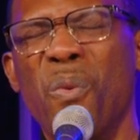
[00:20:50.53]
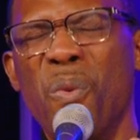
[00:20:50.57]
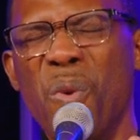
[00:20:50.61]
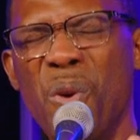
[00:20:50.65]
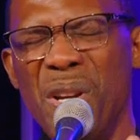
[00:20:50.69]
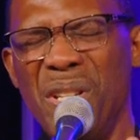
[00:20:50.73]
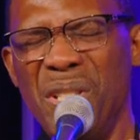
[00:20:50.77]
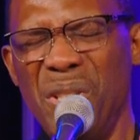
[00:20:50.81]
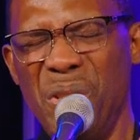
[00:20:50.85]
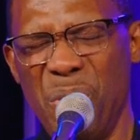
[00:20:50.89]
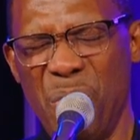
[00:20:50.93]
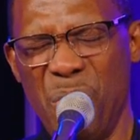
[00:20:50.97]

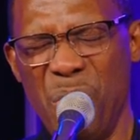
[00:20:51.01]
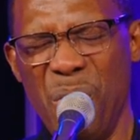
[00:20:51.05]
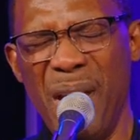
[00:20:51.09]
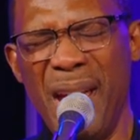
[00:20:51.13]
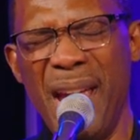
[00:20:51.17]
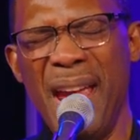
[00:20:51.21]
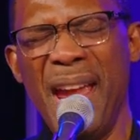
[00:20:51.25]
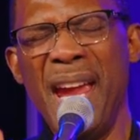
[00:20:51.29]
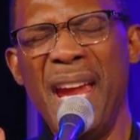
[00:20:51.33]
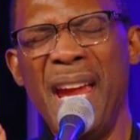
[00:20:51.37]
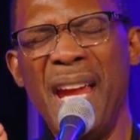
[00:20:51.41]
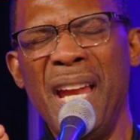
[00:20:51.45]
would
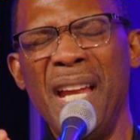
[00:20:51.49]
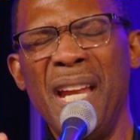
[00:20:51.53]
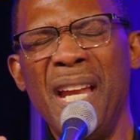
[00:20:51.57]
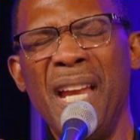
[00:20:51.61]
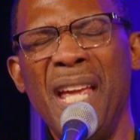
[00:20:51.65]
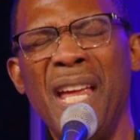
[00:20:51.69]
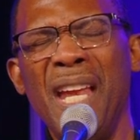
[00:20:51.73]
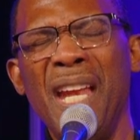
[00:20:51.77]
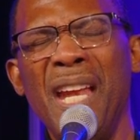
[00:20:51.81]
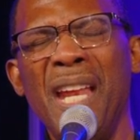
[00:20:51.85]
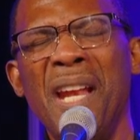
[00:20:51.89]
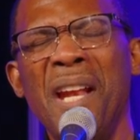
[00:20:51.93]

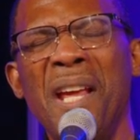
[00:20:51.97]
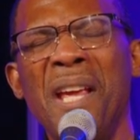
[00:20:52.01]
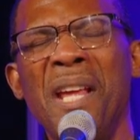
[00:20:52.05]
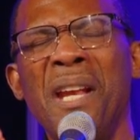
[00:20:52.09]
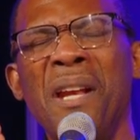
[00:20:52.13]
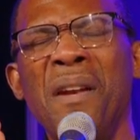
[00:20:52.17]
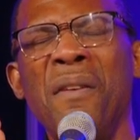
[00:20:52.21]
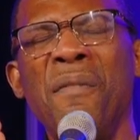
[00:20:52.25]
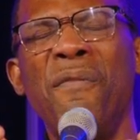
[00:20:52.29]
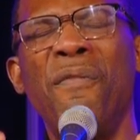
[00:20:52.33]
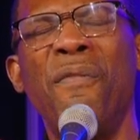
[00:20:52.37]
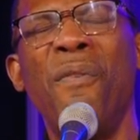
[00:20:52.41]
trade it
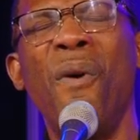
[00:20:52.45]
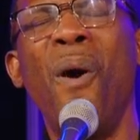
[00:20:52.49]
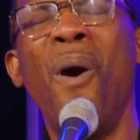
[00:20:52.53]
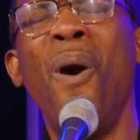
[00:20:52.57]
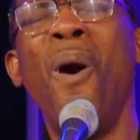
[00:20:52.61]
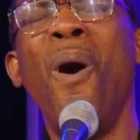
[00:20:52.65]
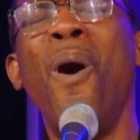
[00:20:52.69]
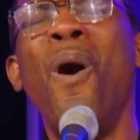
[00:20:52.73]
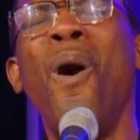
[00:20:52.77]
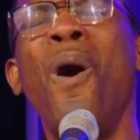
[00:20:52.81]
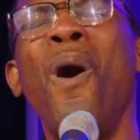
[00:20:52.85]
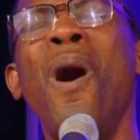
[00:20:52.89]
in
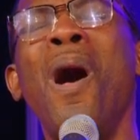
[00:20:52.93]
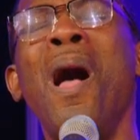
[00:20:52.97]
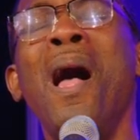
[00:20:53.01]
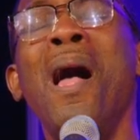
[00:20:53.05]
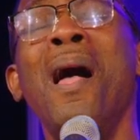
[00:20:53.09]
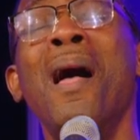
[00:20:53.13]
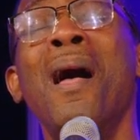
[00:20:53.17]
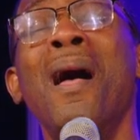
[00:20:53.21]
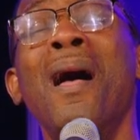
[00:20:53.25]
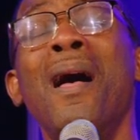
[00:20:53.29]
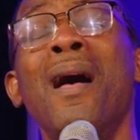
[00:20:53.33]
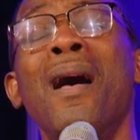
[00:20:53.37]

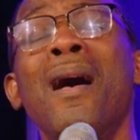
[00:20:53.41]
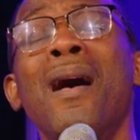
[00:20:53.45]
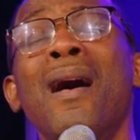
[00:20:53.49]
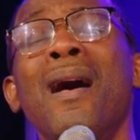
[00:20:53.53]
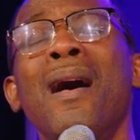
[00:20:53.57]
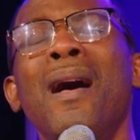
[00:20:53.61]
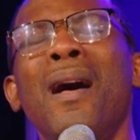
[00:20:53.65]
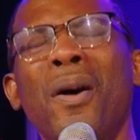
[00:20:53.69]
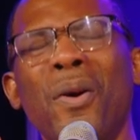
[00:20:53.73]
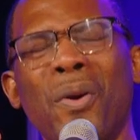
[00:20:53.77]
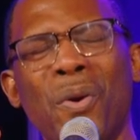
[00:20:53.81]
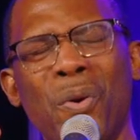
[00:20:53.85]
for
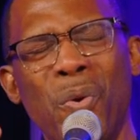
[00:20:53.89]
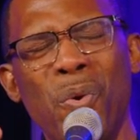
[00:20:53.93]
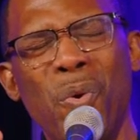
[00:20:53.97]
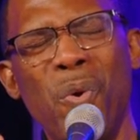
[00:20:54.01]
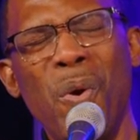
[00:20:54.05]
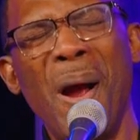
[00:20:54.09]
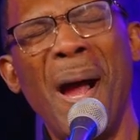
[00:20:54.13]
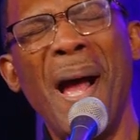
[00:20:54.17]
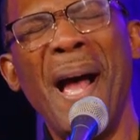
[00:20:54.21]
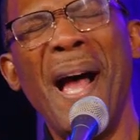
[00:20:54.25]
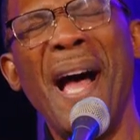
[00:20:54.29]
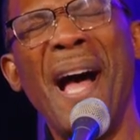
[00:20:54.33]
a
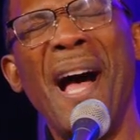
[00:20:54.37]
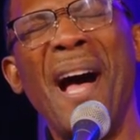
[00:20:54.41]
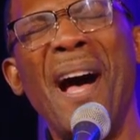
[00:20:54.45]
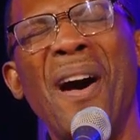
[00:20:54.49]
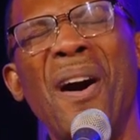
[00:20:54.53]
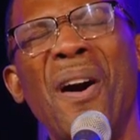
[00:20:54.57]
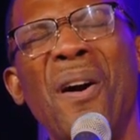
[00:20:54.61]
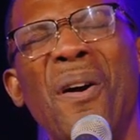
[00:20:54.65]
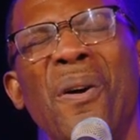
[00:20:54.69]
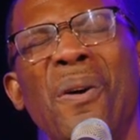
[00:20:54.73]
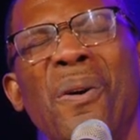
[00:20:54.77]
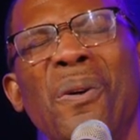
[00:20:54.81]

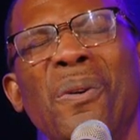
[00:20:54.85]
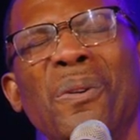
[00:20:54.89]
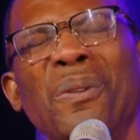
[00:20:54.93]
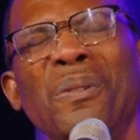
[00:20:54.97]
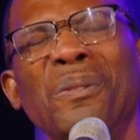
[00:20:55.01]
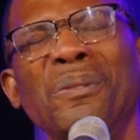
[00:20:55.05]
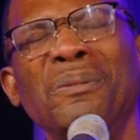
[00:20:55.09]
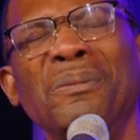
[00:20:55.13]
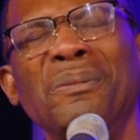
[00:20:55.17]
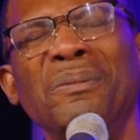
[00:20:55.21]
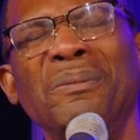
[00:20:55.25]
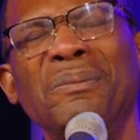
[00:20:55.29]

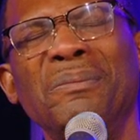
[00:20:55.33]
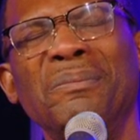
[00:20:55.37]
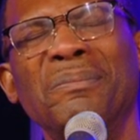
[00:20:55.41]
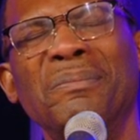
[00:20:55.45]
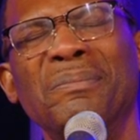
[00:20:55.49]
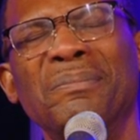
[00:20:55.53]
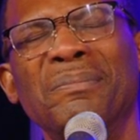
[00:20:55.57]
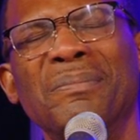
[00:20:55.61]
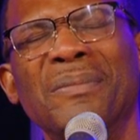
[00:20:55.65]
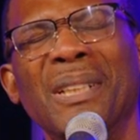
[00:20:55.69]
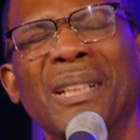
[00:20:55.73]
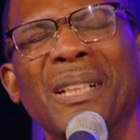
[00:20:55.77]
crown.
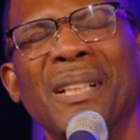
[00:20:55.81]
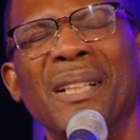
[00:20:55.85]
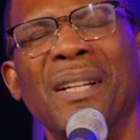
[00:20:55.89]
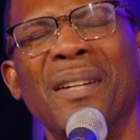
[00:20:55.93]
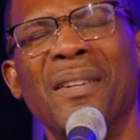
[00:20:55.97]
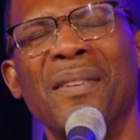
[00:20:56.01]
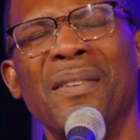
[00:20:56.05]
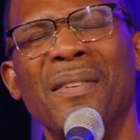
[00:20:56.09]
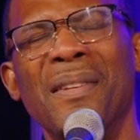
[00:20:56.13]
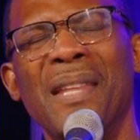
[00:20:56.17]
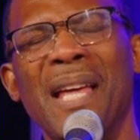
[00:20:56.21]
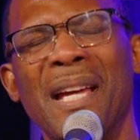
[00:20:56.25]

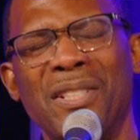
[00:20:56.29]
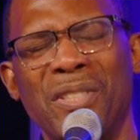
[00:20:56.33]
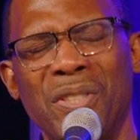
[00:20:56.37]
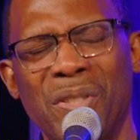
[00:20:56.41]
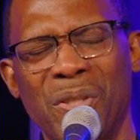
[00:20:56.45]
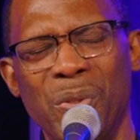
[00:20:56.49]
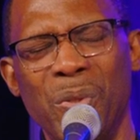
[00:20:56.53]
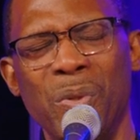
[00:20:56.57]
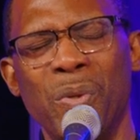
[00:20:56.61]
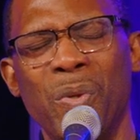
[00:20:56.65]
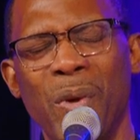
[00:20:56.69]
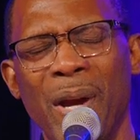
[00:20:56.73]
That's
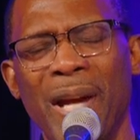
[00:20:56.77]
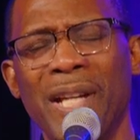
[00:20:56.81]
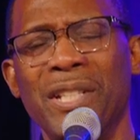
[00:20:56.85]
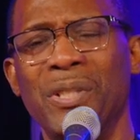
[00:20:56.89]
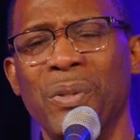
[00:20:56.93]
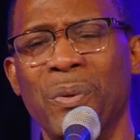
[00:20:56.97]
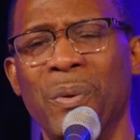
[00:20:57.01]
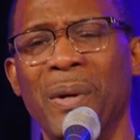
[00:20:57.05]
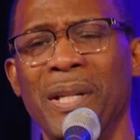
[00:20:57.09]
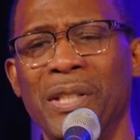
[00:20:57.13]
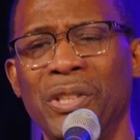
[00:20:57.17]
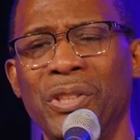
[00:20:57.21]
true
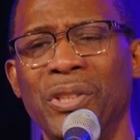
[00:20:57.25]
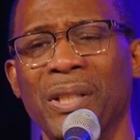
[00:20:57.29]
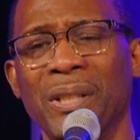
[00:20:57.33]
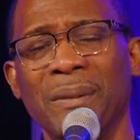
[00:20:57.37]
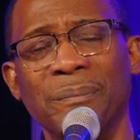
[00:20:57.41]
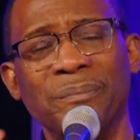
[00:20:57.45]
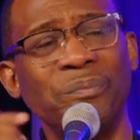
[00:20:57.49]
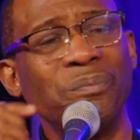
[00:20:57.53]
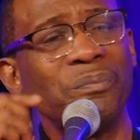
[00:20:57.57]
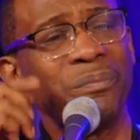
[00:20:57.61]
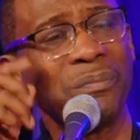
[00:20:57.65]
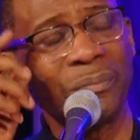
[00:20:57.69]
graduation.
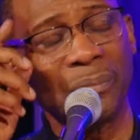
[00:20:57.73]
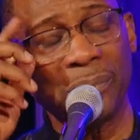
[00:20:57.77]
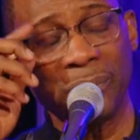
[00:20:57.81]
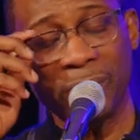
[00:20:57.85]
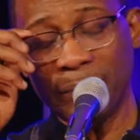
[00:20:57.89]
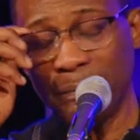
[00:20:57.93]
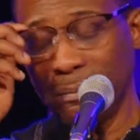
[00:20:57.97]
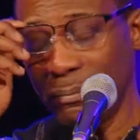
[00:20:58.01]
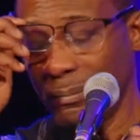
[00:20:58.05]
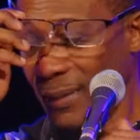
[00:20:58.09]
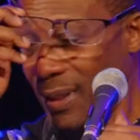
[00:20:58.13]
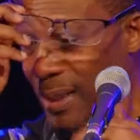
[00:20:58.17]

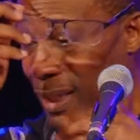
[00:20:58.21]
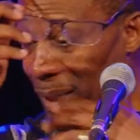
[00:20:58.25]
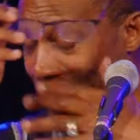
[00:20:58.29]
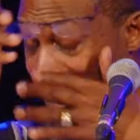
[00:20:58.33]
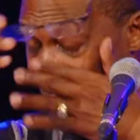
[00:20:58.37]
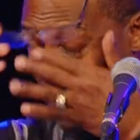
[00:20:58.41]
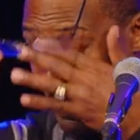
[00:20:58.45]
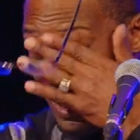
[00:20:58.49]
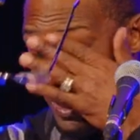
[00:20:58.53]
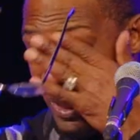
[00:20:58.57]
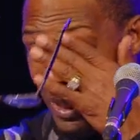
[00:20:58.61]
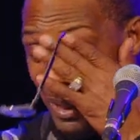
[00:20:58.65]

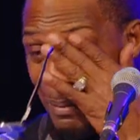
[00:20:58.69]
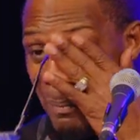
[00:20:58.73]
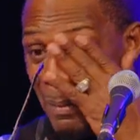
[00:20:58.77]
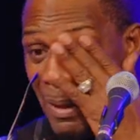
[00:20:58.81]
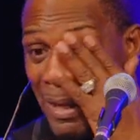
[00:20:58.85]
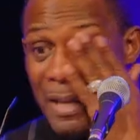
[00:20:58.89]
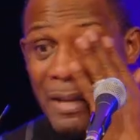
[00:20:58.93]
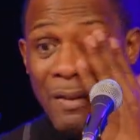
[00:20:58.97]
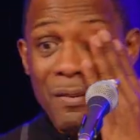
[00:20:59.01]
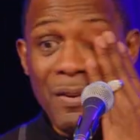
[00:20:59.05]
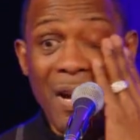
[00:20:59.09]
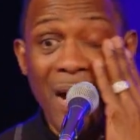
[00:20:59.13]

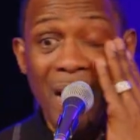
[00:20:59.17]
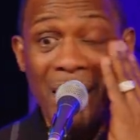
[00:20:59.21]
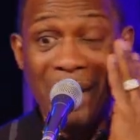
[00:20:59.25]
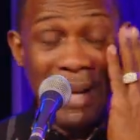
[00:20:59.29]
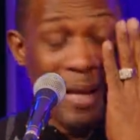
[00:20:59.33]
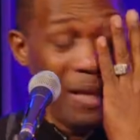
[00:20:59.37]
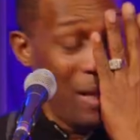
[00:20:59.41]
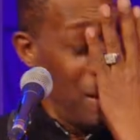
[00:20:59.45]
Amen. Give God a